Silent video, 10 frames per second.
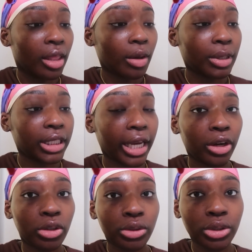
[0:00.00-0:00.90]
the
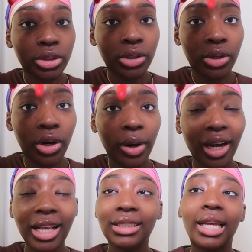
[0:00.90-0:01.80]
potatoes or
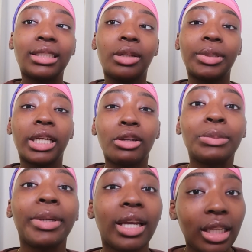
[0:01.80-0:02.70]
not slicing the
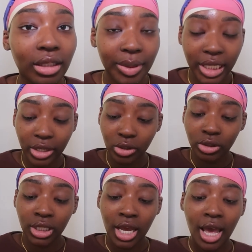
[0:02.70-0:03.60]
potatoes peeling the
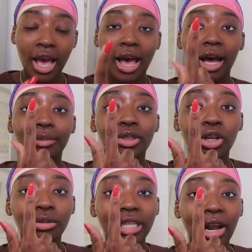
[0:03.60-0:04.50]
potatoes i'm
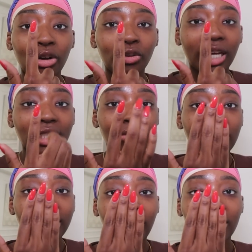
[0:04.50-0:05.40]
so upset i don't know if you guys can
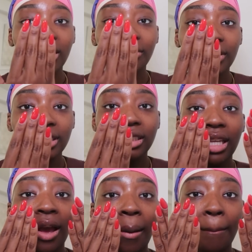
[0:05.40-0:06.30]
really tell the difference
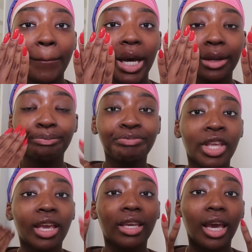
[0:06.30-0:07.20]
but
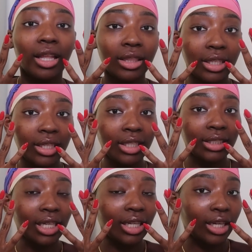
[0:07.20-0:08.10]
yeah
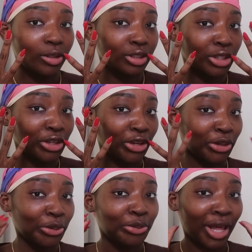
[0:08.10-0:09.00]
these nails look cute